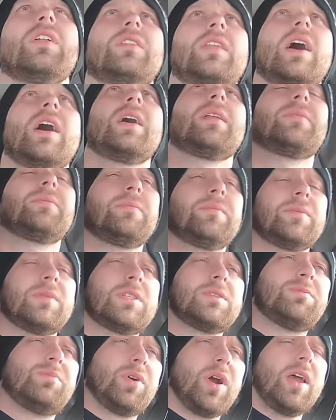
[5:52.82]
it that. It's
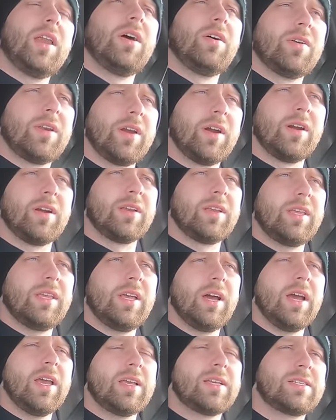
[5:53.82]
bright out here.
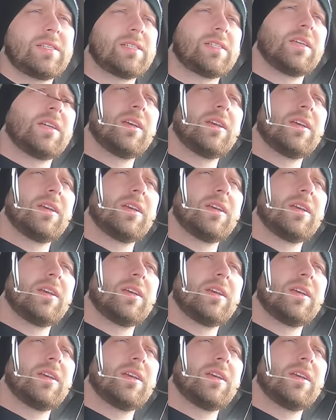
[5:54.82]
Yikes.